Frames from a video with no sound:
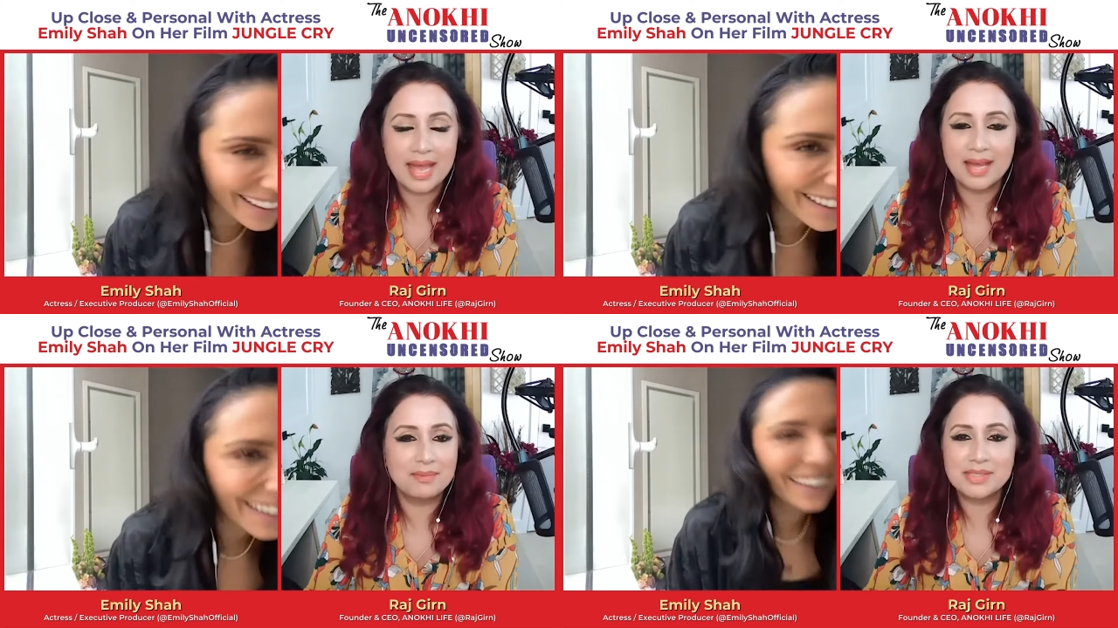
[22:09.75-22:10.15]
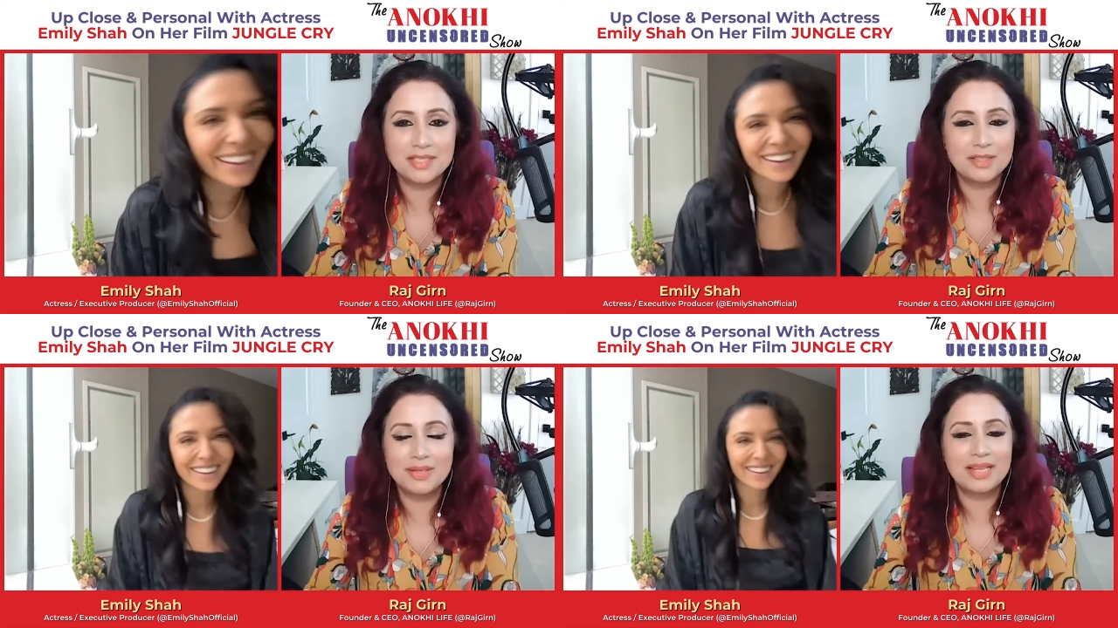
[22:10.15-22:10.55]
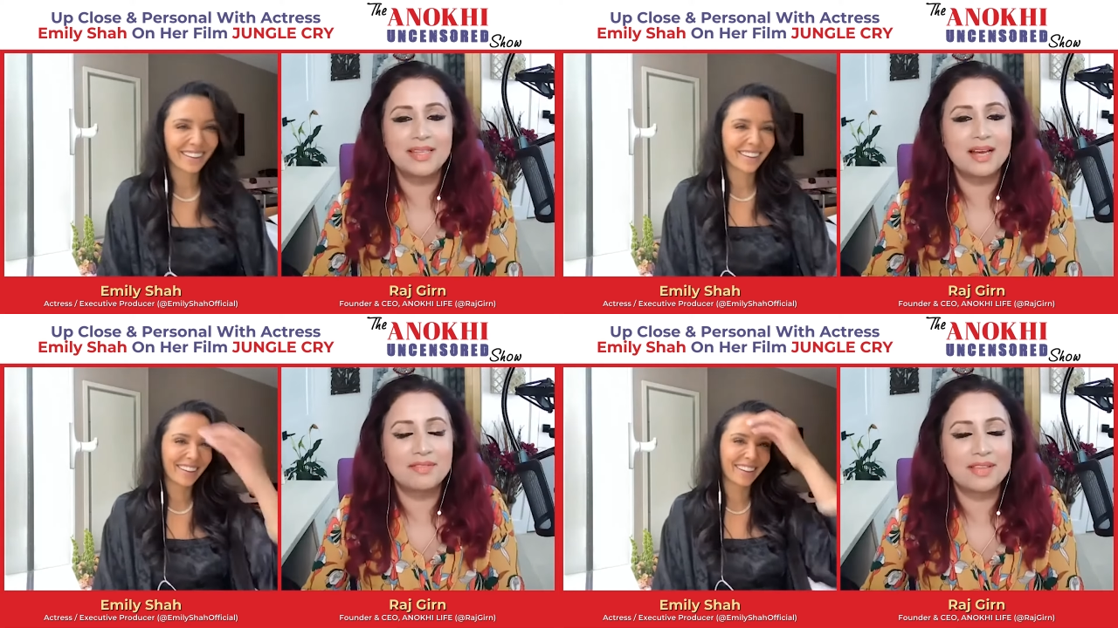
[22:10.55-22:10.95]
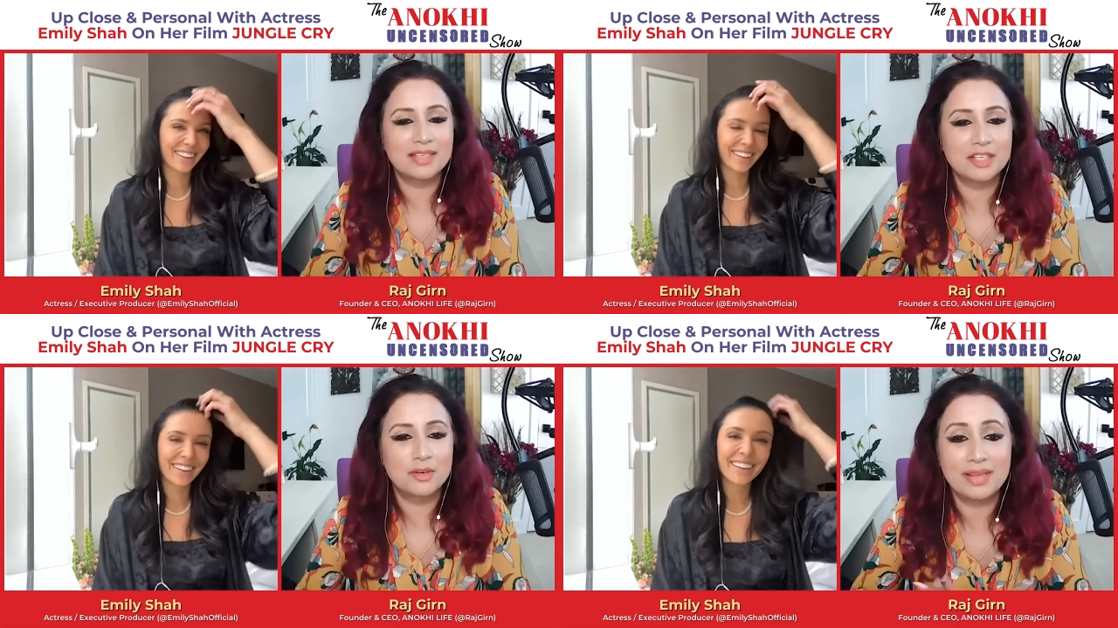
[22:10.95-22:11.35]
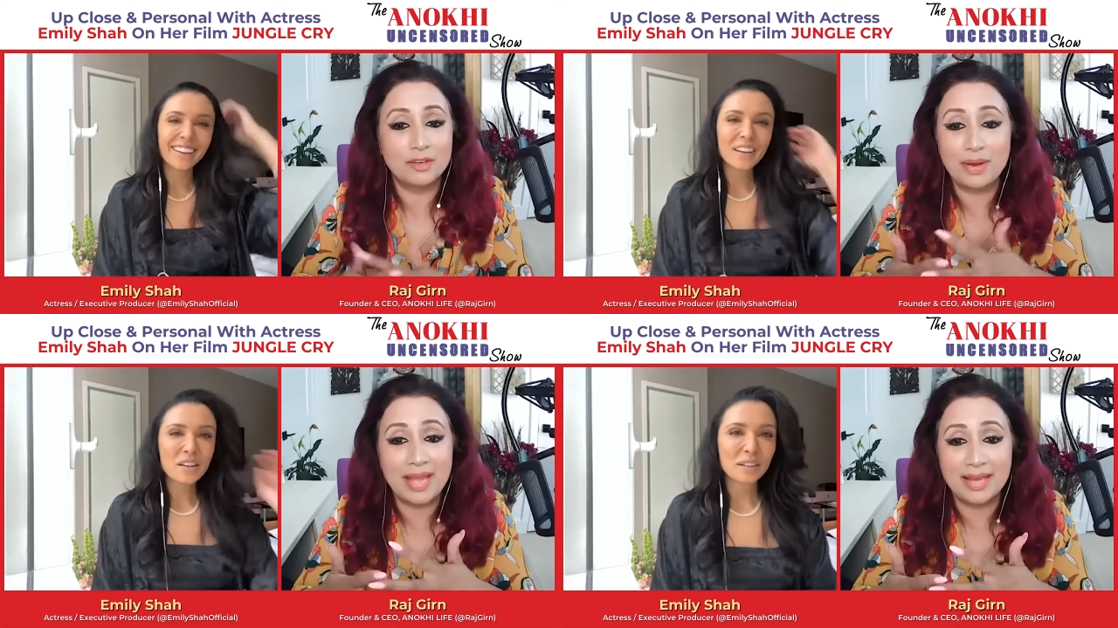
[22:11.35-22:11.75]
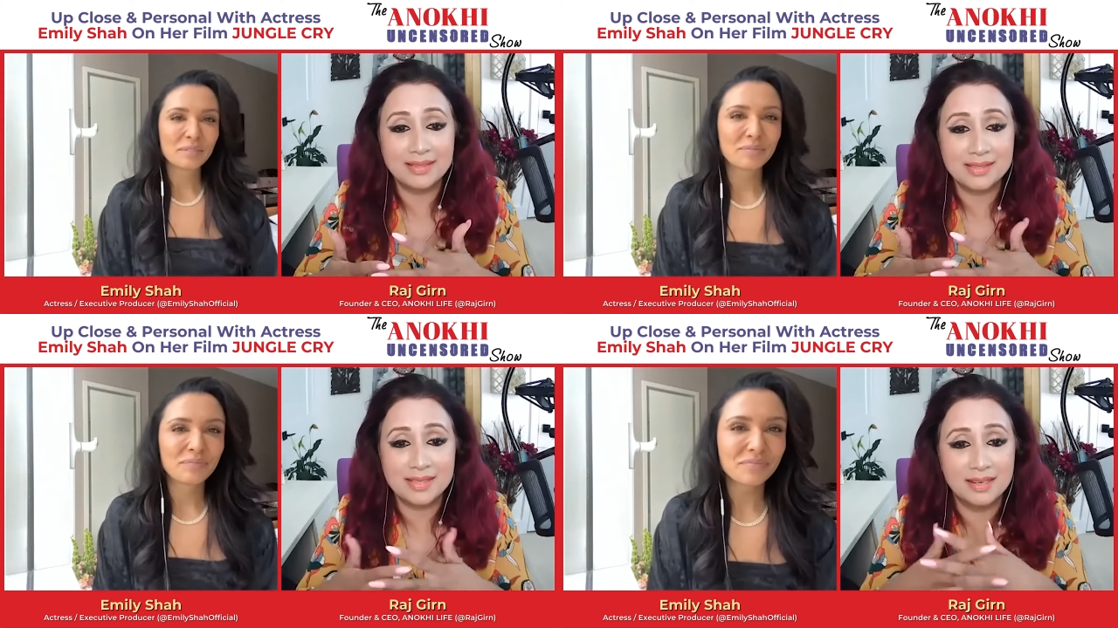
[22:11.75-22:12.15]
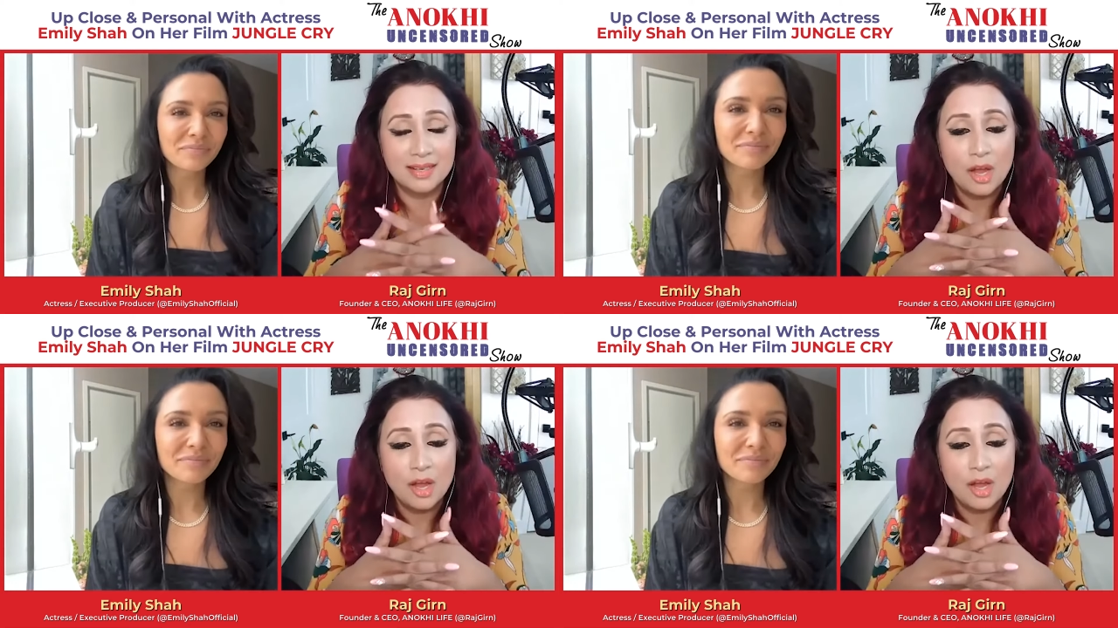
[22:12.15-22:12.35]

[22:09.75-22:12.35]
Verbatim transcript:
Speaker 1: Absolutely. I love that. Great, great answer.